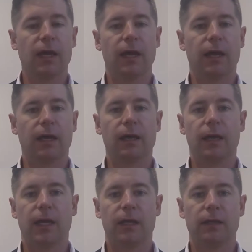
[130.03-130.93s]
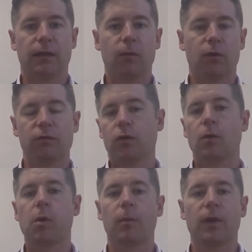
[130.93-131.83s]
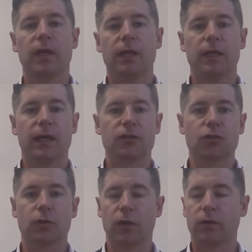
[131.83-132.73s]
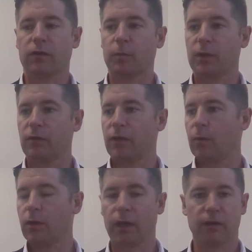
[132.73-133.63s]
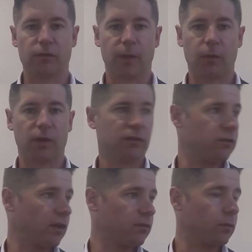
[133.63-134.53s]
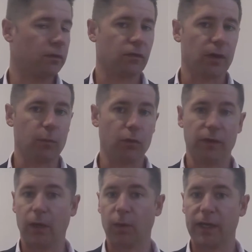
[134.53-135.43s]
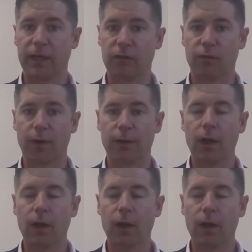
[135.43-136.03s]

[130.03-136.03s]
and they want to view your property at short notice because they were looking at some other ones and just saw the signboard and they're waiting out the front,